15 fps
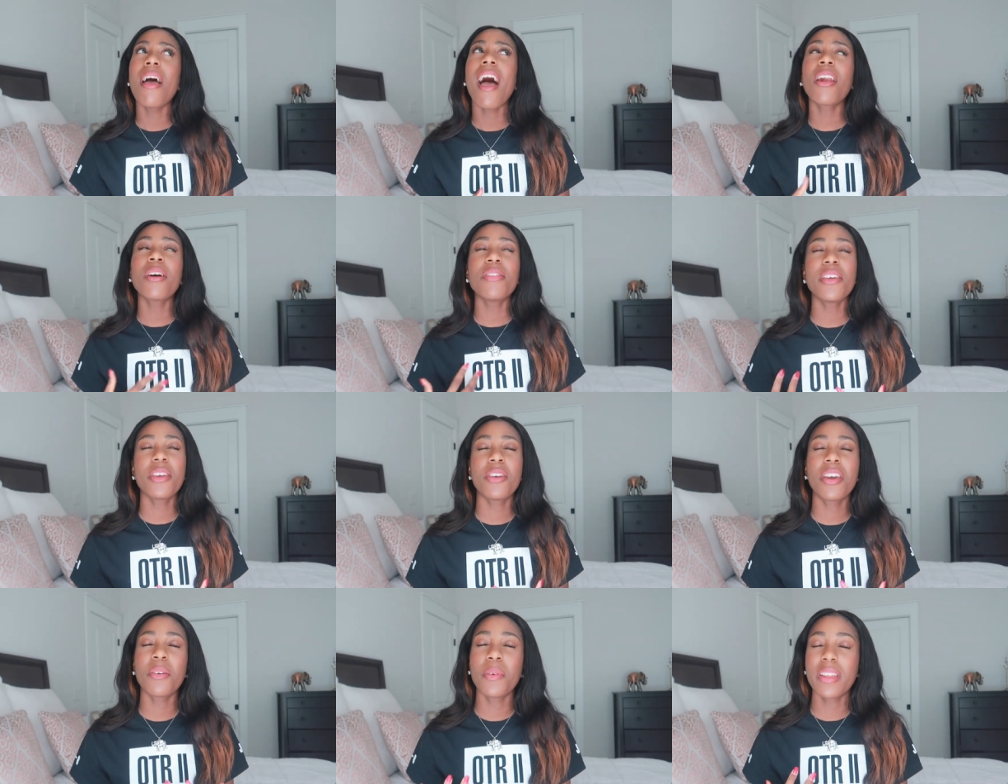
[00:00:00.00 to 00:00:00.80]
I don't
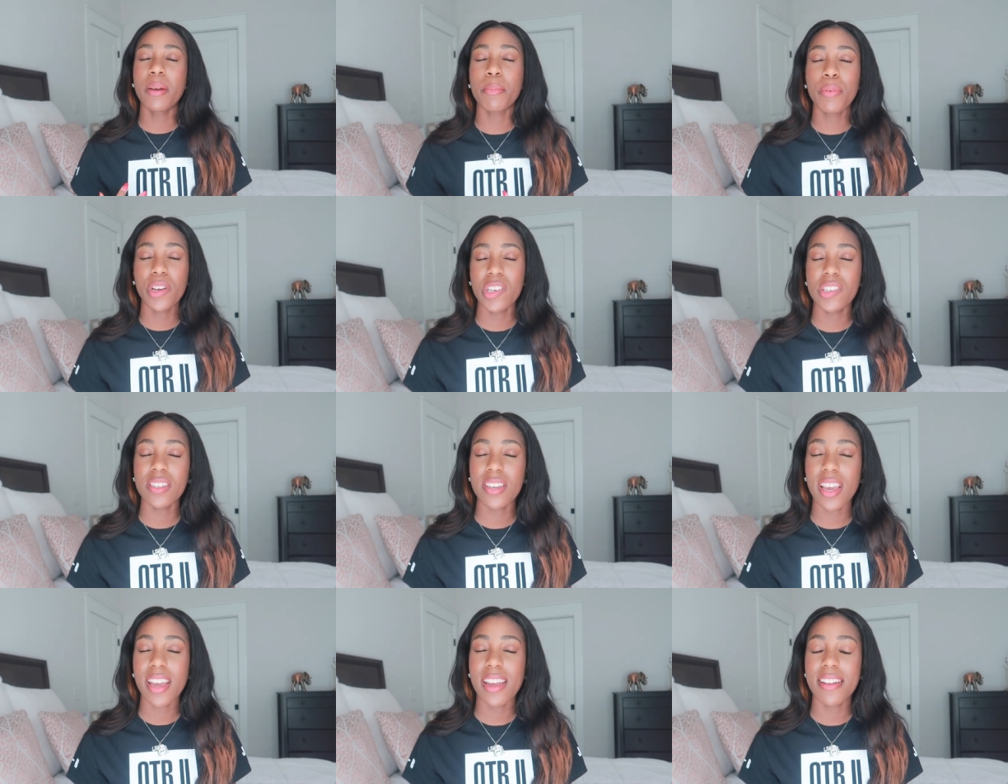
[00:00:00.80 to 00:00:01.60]
think you can really
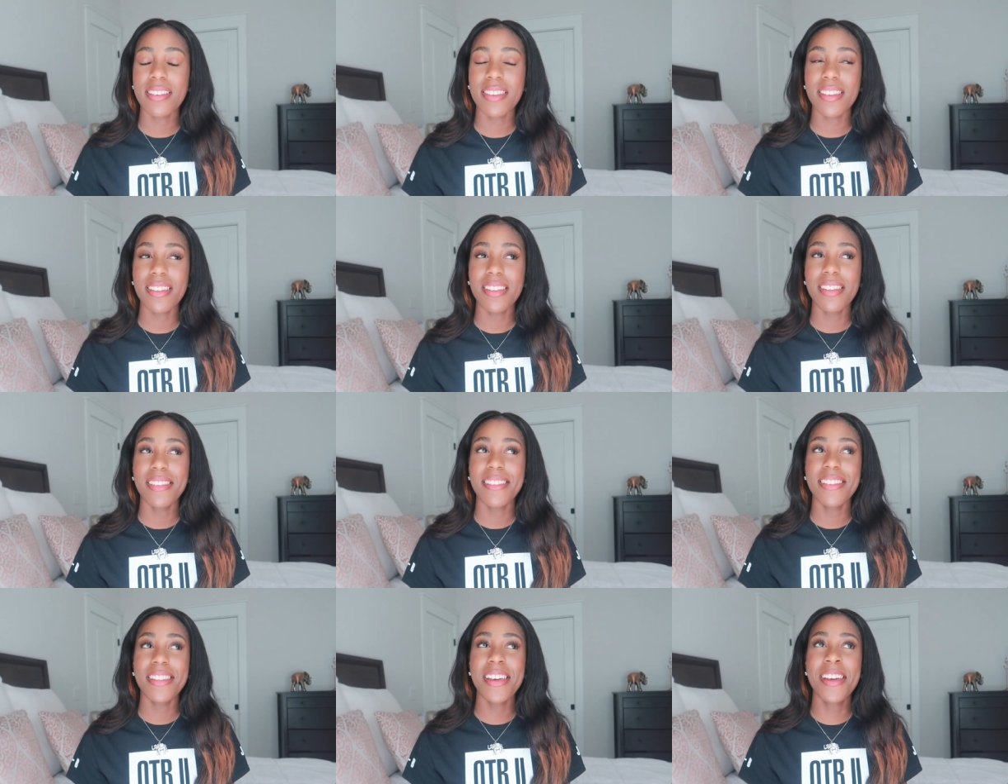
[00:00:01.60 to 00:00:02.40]
appreciate
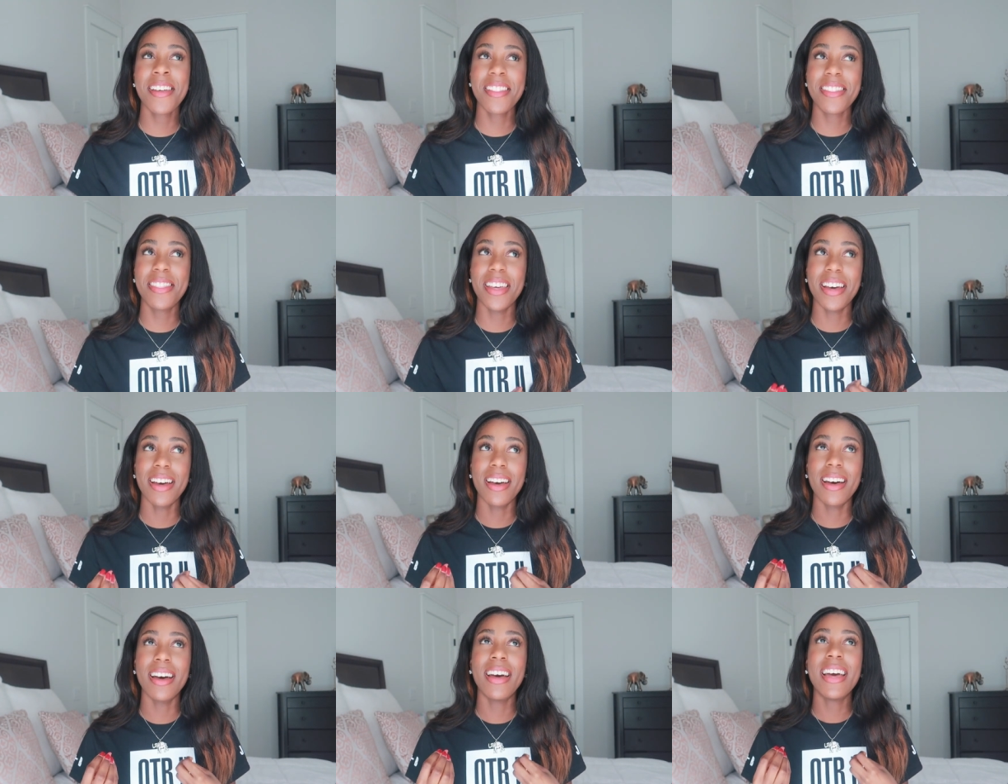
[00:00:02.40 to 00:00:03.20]

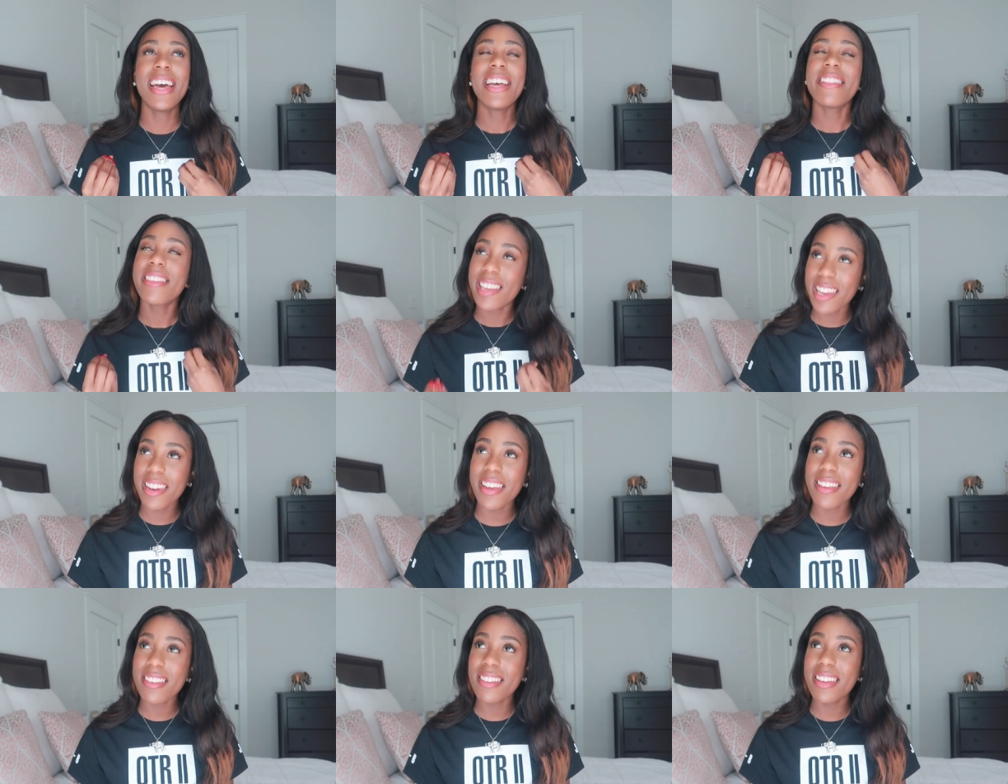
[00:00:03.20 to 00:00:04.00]
the
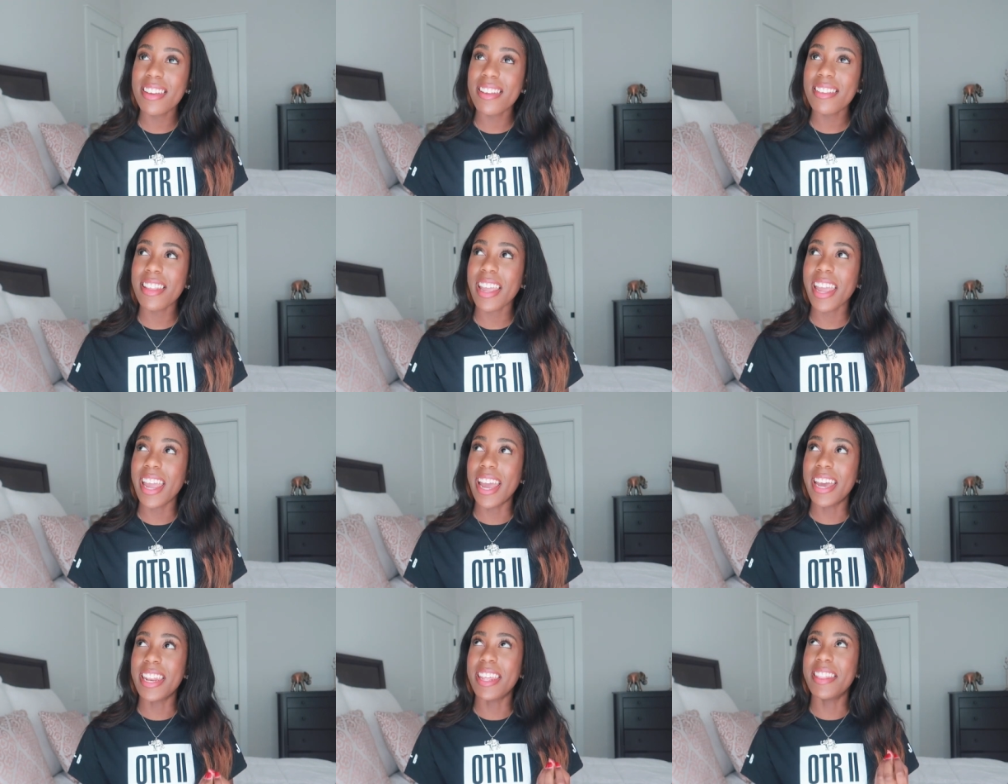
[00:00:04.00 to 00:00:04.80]
tediousness
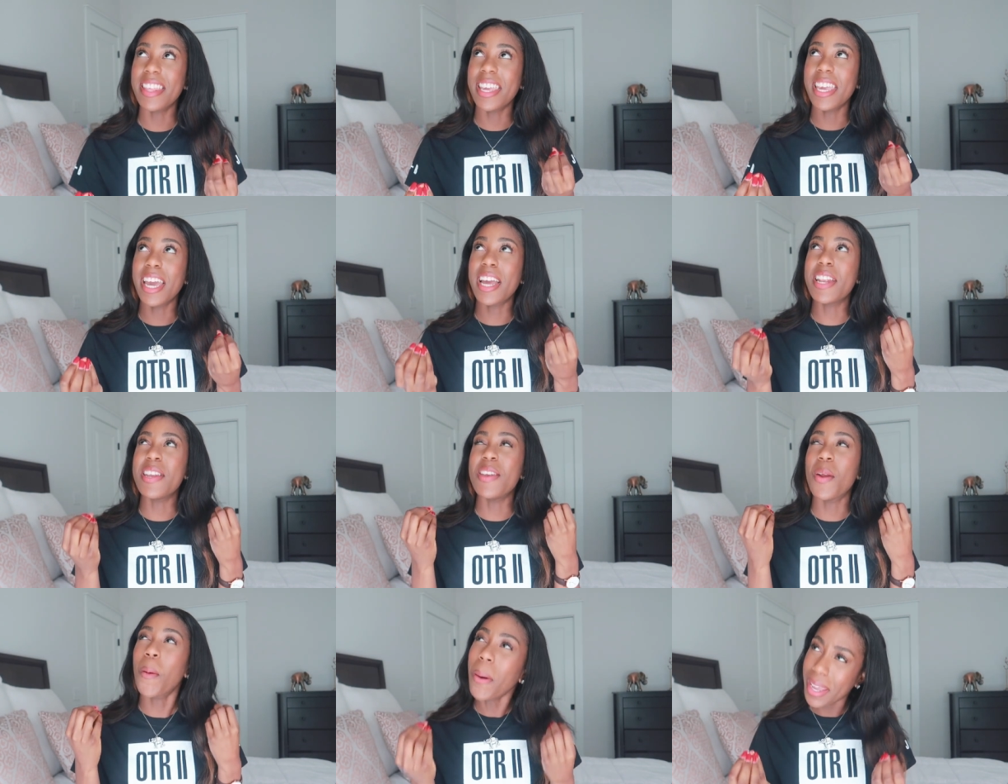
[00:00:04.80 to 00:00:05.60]
and the
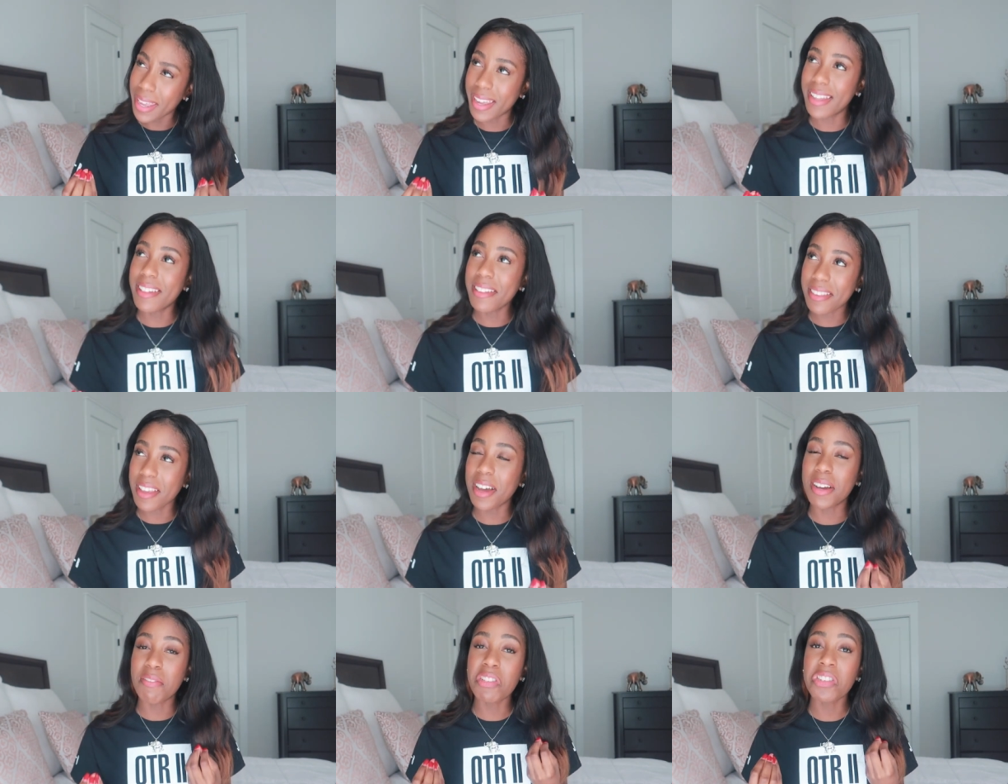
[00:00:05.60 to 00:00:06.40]
annoyance
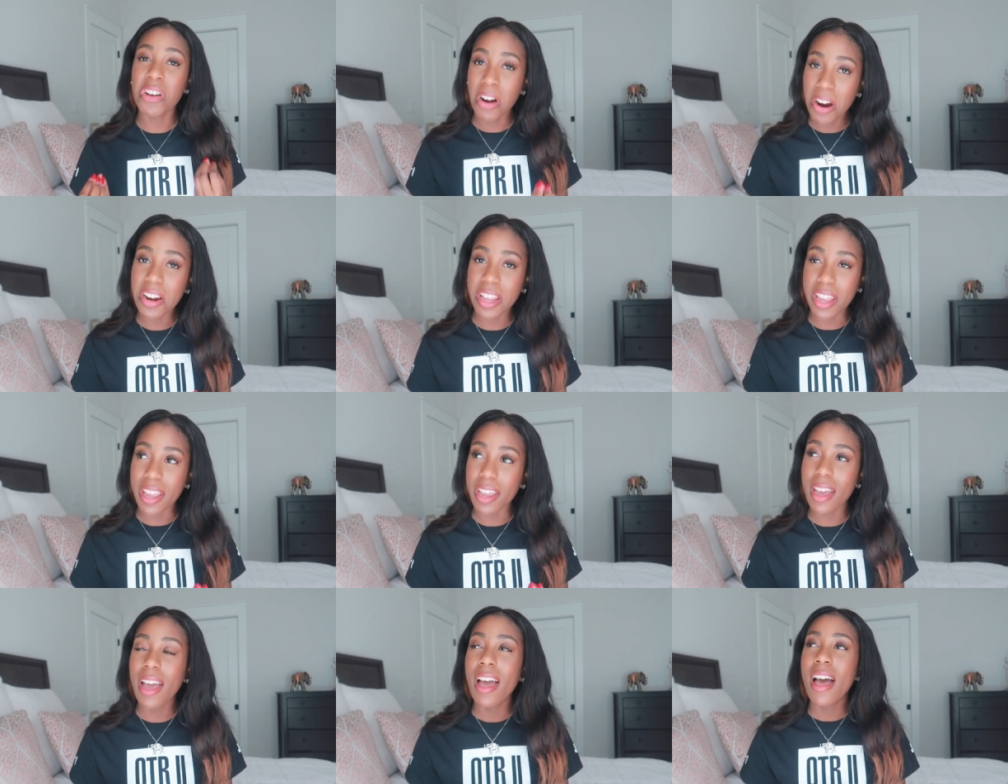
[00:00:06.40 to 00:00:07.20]
of
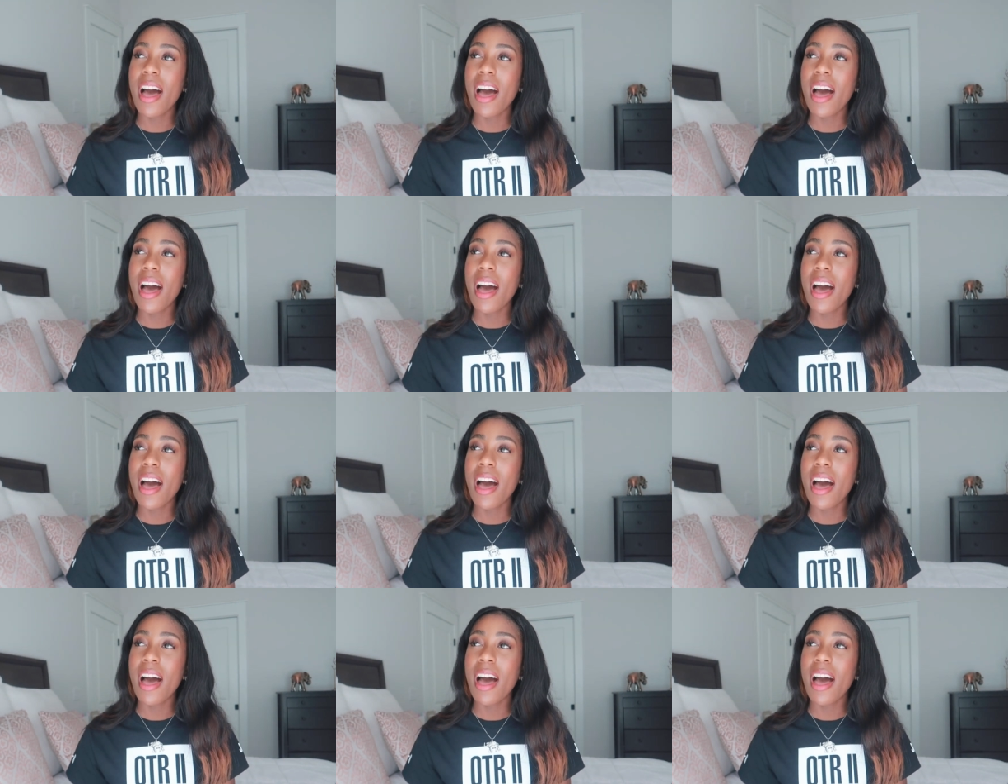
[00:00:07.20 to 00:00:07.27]
charting,